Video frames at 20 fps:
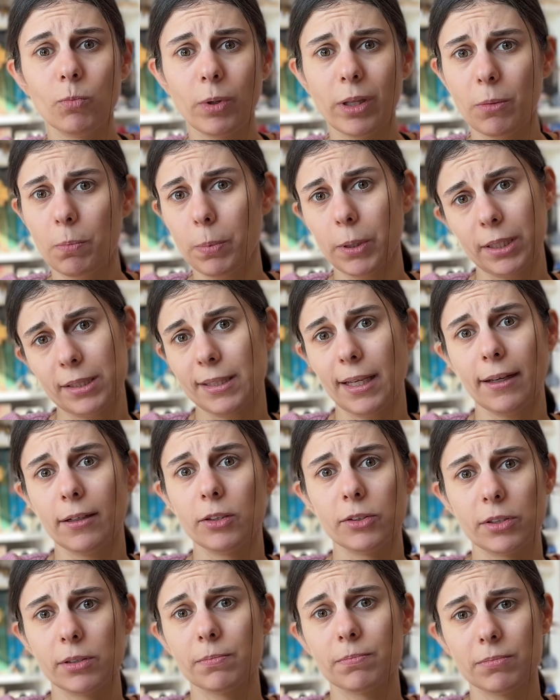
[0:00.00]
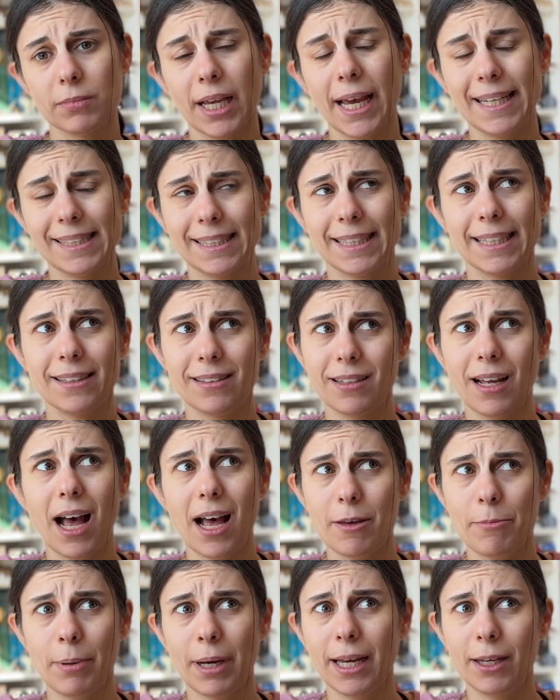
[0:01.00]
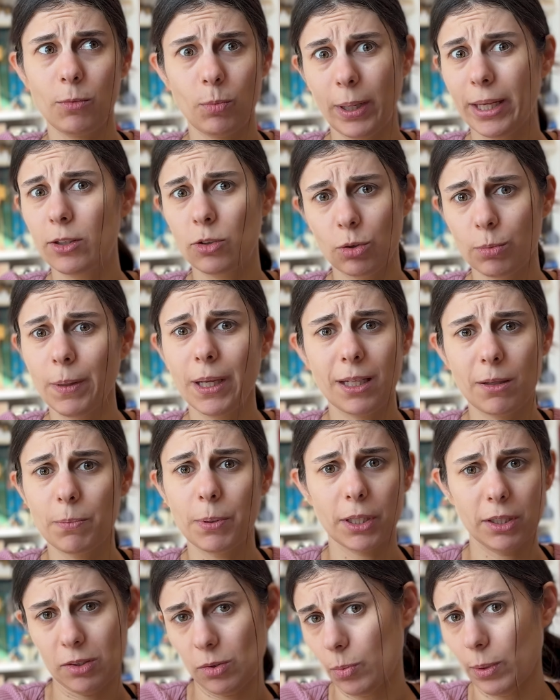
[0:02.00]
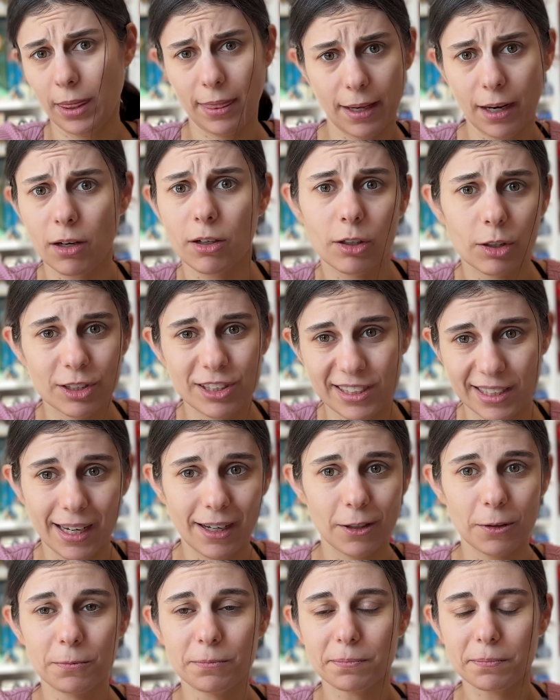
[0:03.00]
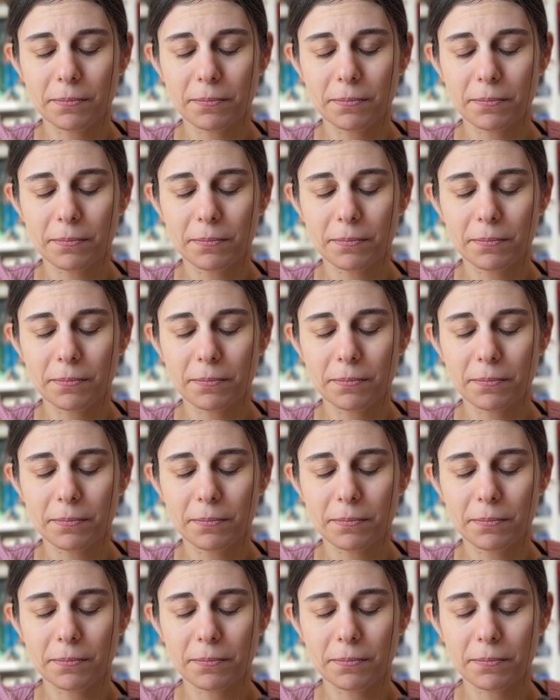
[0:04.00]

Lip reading: with book sales, as in I buy way too many books when they are on sale.